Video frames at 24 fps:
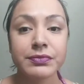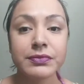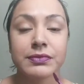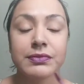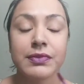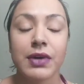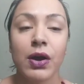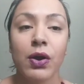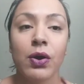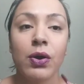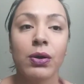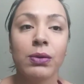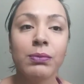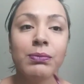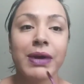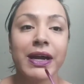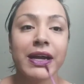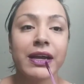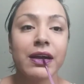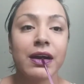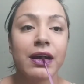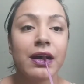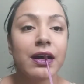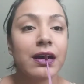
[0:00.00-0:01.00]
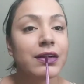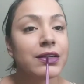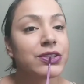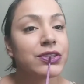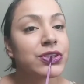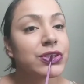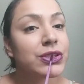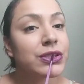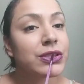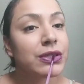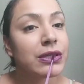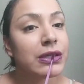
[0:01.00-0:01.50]
Oh my
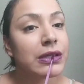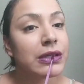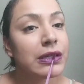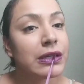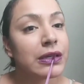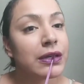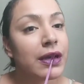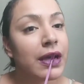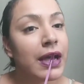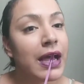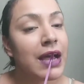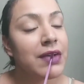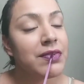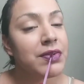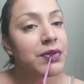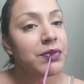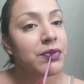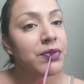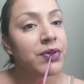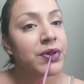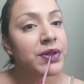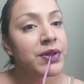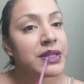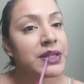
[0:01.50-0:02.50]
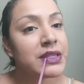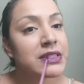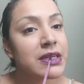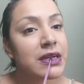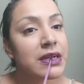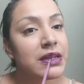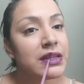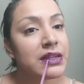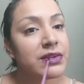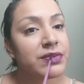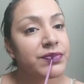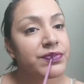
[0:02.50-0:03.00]
gosh. I haven't wore this
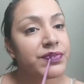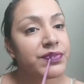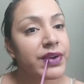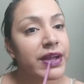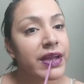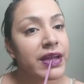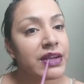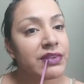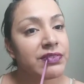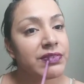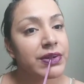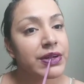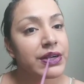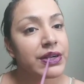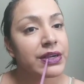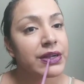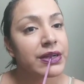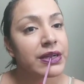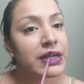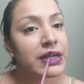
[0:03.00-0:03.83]
color in forever.